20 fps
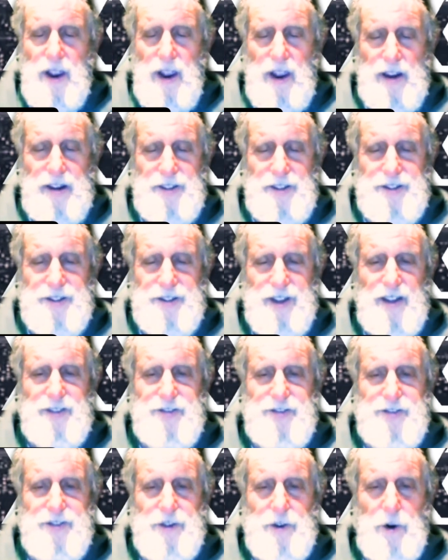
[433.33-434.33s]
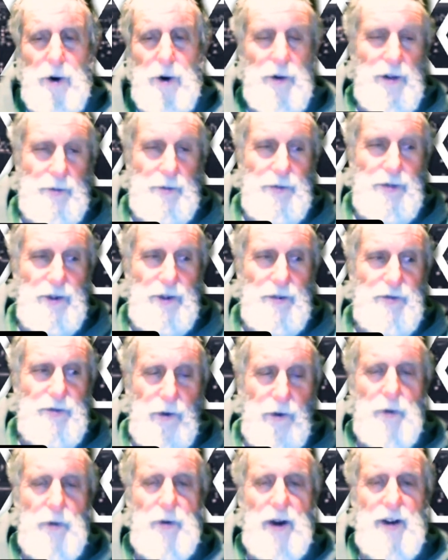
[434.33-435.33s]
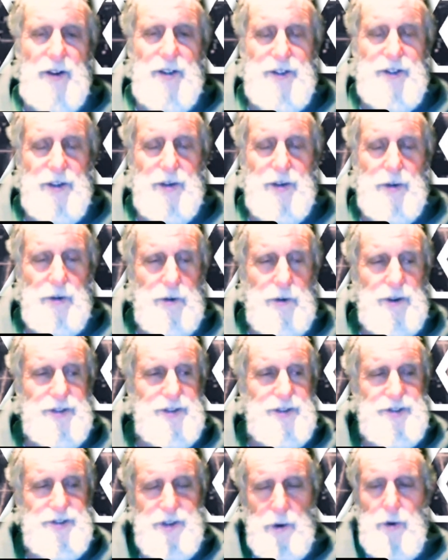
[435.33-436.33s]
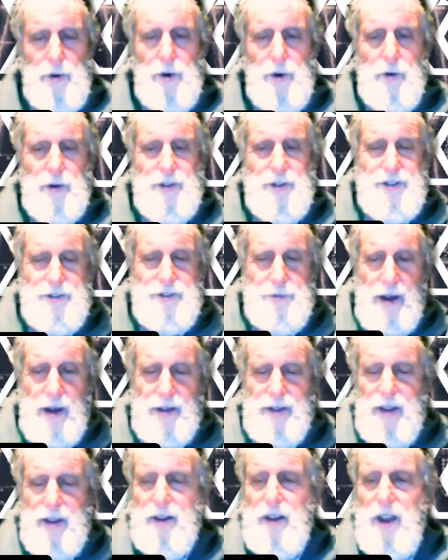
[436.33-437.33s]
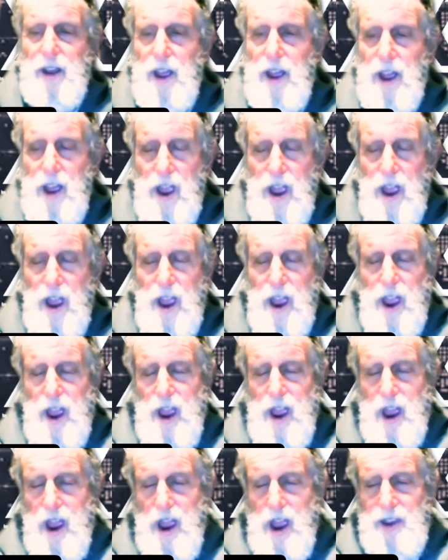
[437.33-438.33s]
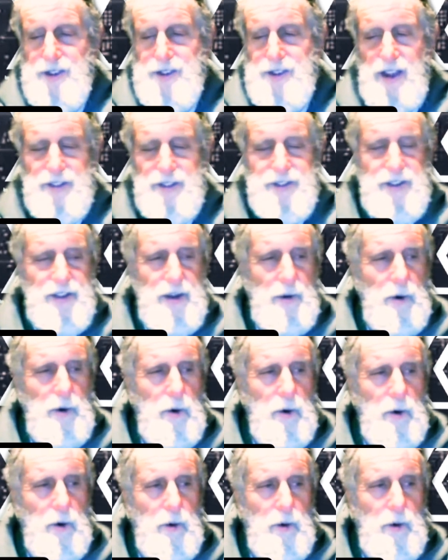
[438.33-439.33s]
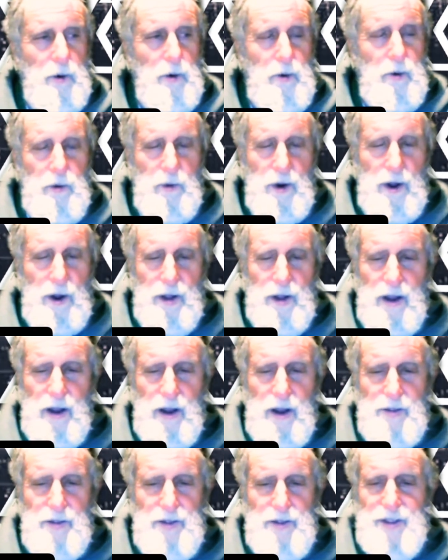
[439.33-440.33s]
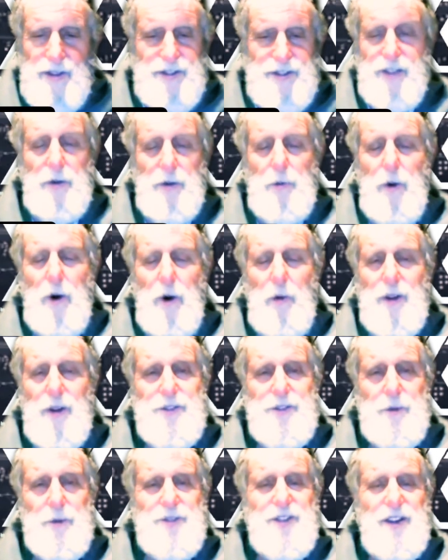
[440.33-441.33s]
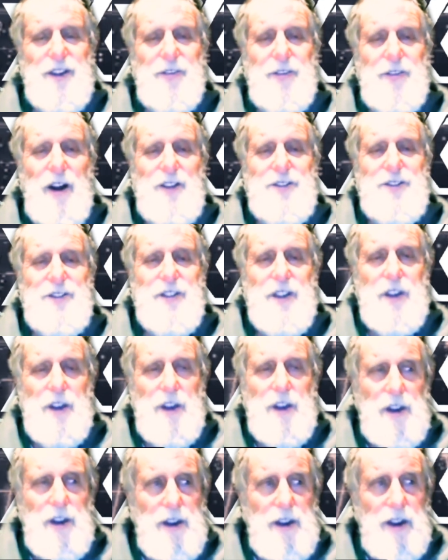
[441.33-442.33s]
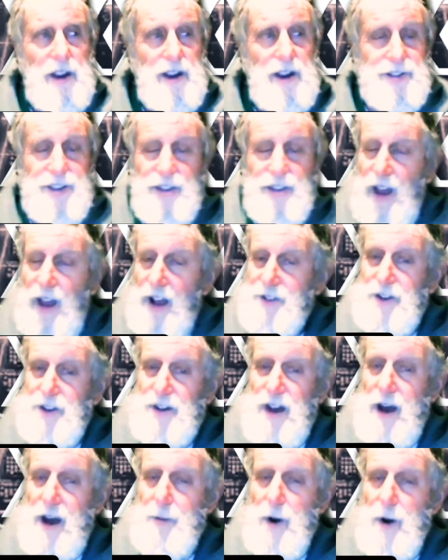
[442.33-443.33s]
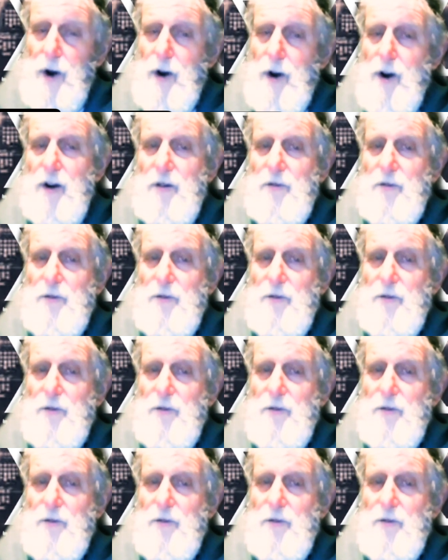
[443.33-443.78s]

And he said or the forerunners of the Christians, there were no Christians back then. He said to them, they said to him, well, what's in it for us? And he said, thou shalt not murder.